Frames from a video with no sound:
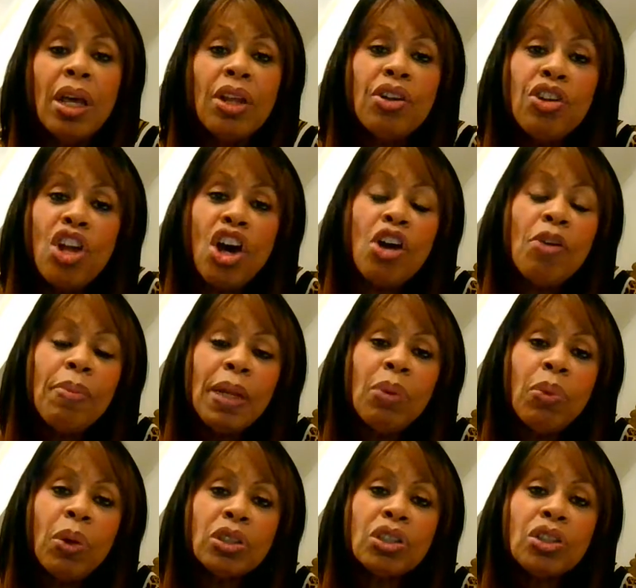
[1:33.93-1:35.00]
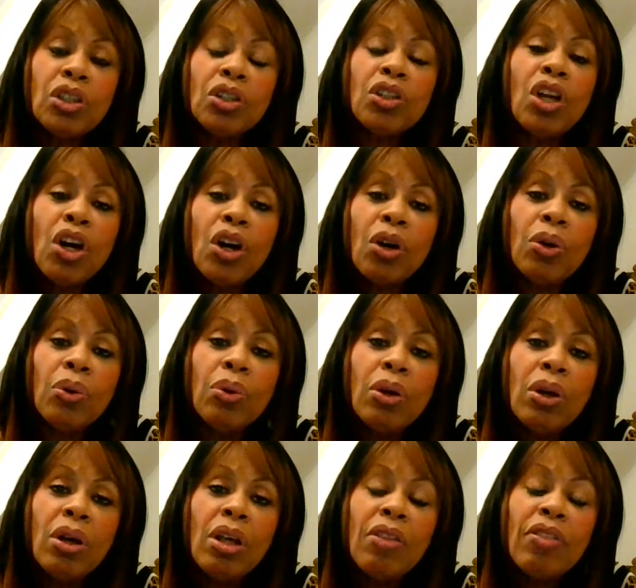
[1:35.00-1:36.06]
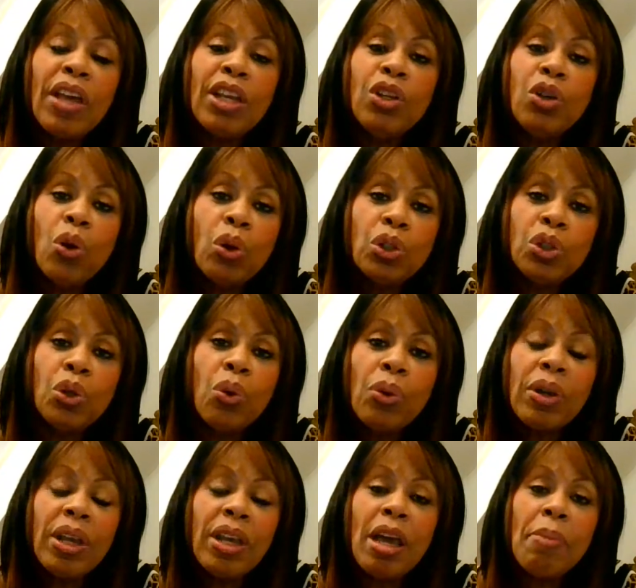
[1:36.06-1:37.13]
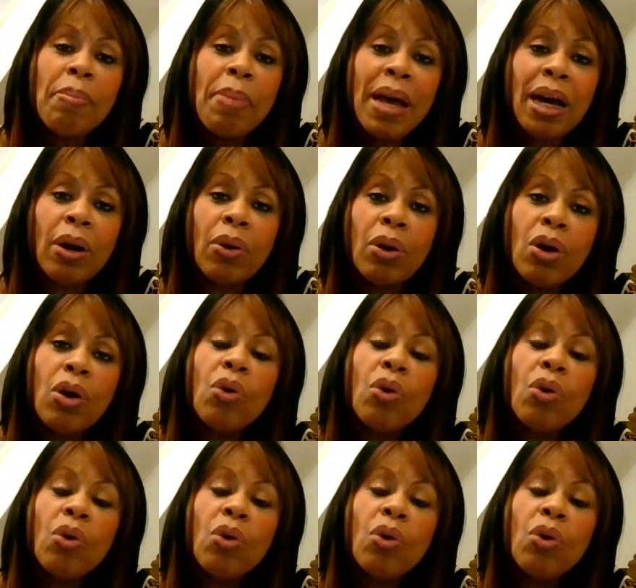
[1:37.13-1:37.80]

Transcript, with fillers: Nobody wants to know that you're talking about